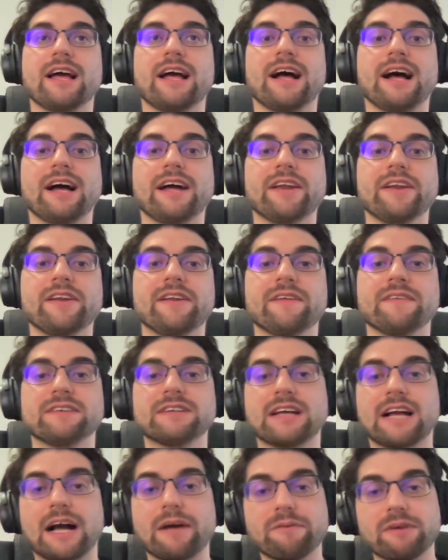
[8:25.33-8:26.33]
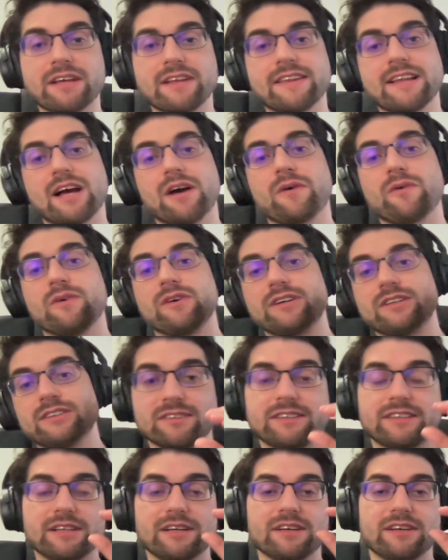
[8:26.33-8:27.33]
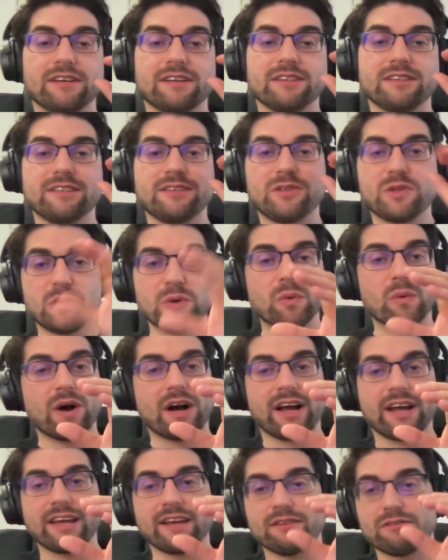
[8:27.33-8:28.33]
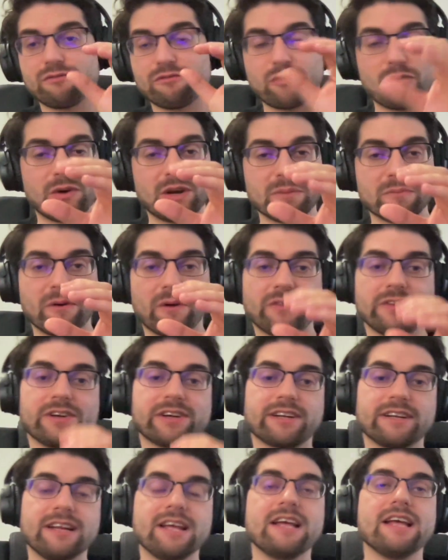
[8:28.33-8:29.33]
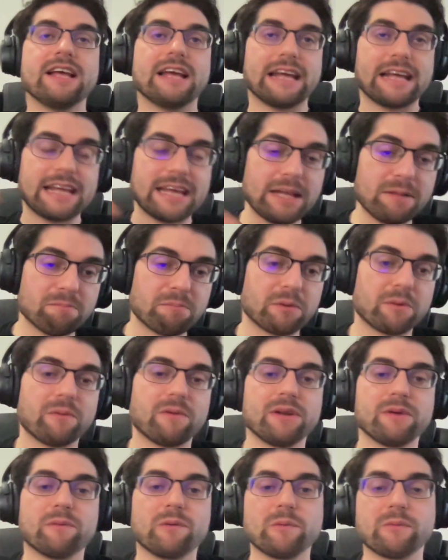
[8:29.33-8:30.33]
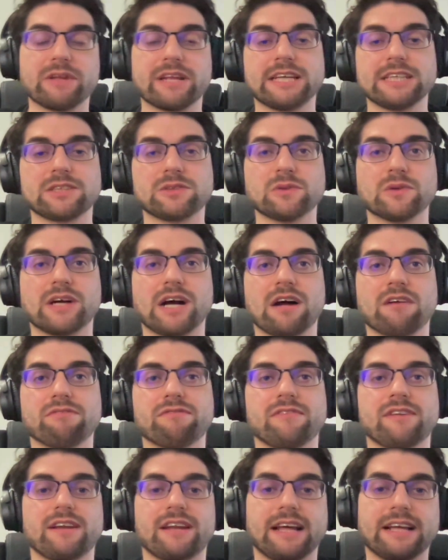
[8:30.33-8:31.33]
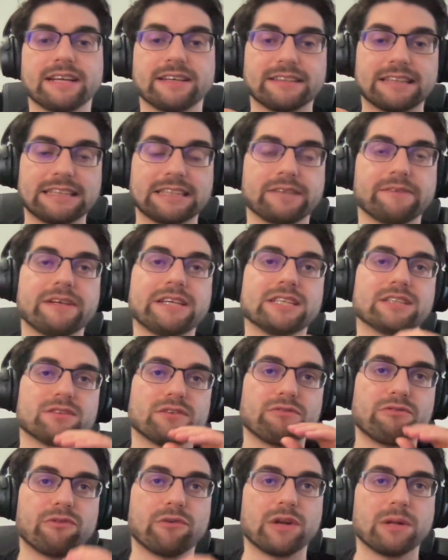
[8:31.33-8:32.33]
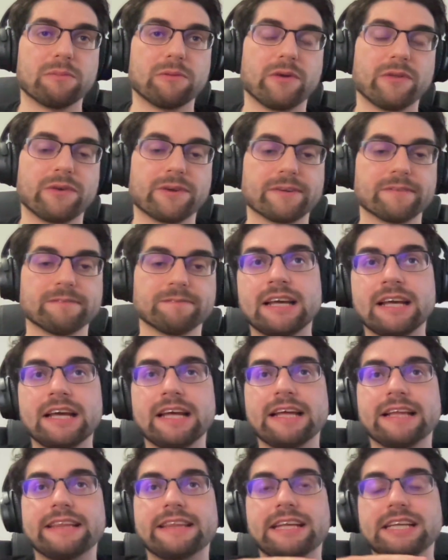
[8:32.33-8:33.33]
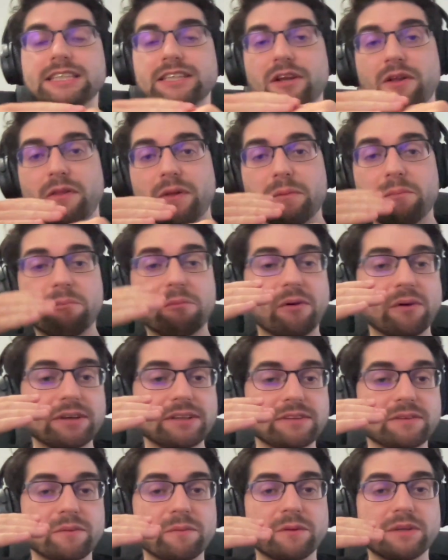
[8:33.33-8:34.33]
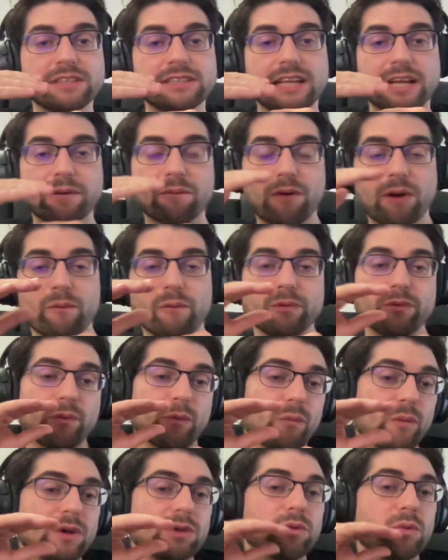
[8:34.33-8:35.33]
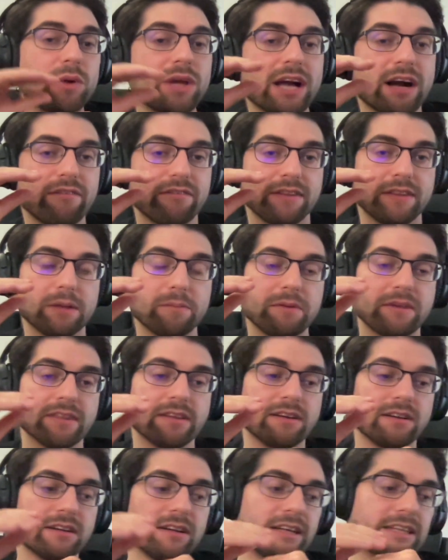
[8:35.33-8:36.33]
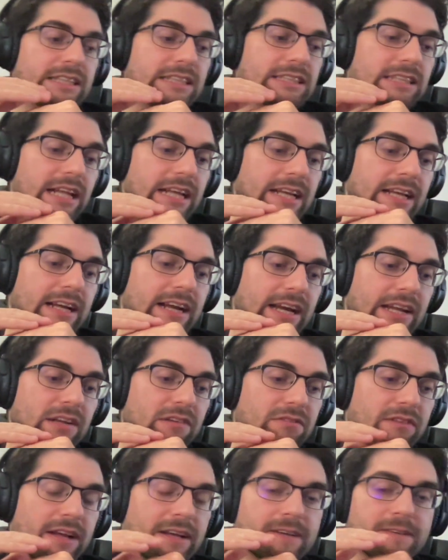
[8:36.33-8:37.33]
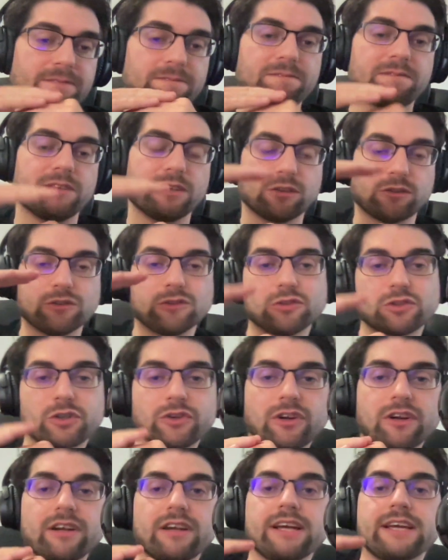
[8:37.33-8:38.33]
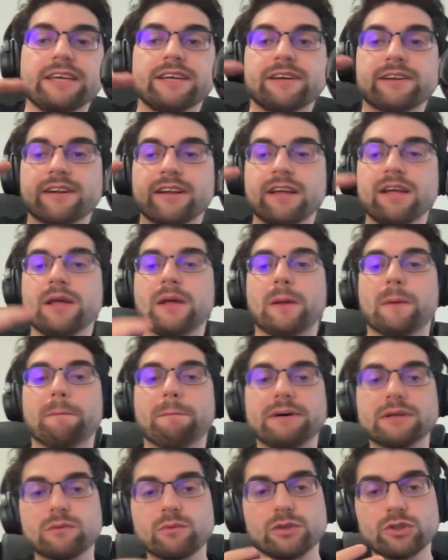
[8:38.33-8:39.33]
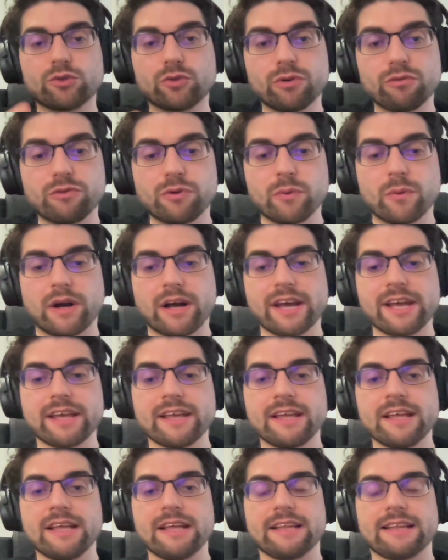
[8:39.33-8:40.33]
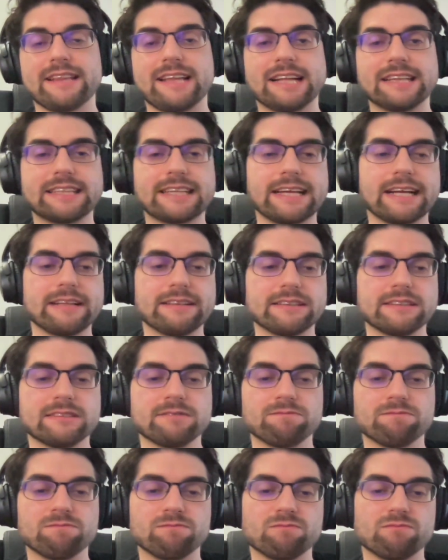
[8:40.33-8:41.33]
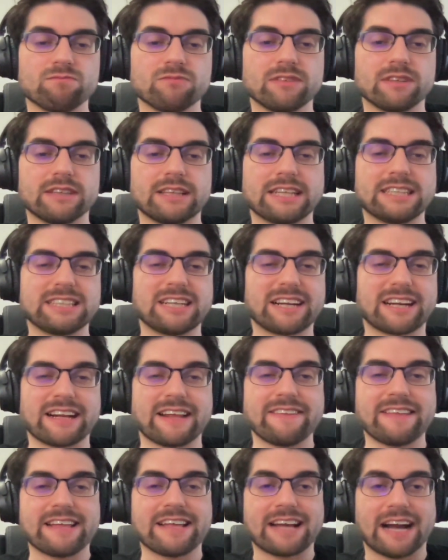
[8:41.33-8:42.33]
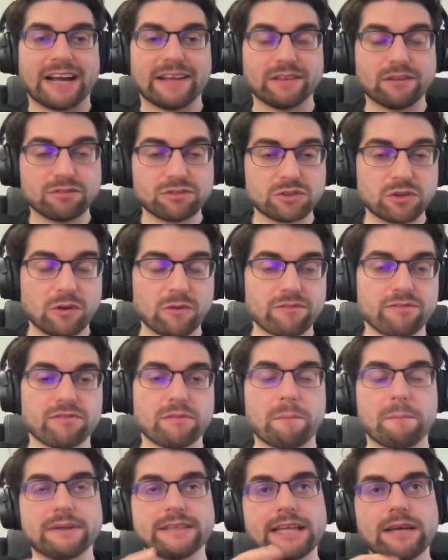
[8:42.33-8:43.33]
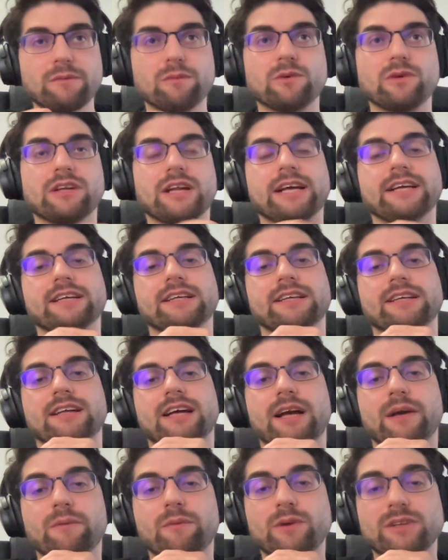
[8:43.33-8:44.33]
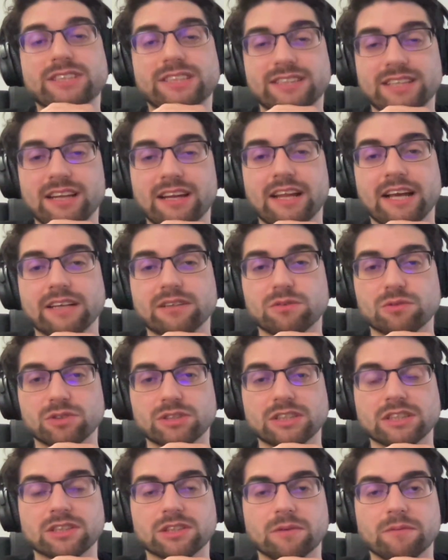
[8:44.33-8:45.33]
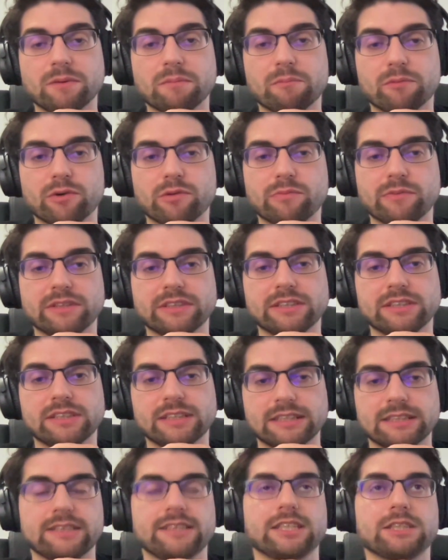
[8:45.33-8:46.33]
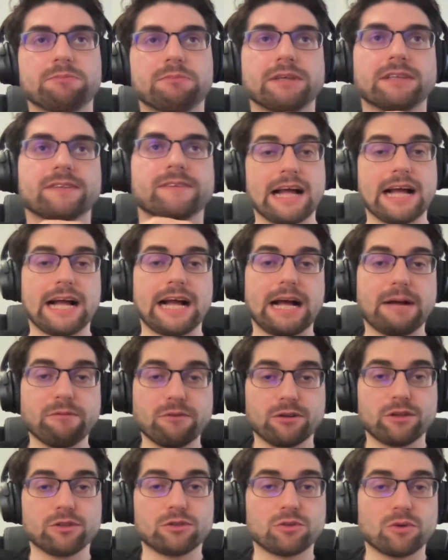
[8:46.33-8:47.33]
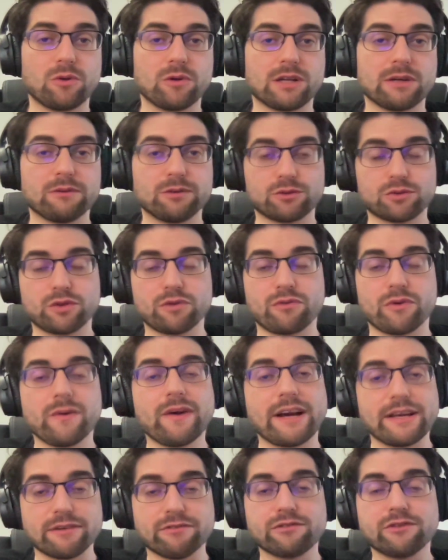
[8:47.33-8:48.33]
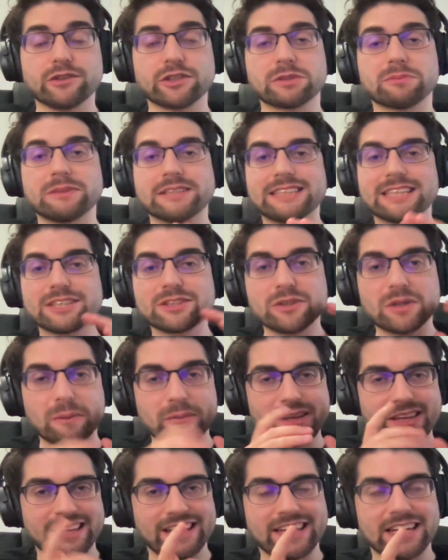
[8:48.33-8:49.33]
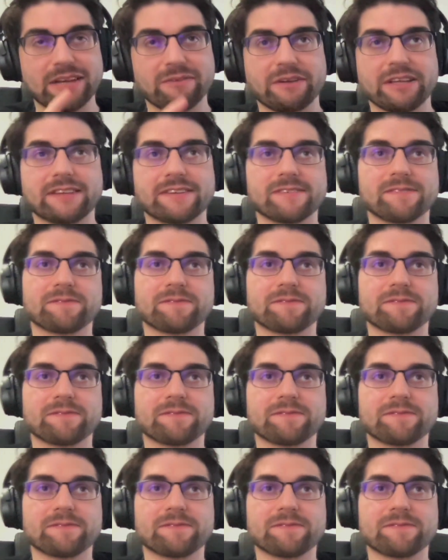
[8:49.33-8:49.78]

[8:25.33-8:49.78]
And having now the UI fully modern, it probably would be nice to have like a database fully modern. There is another point where it's like, well, what do we have in the middle? And it's like kind of like the controller layer, but with SwiftUI, that's already kind of solved, but I will still like to see some improvements in that aspect. I'm gonna talk about SwiftUI, of course, but that's gonna be in a bit.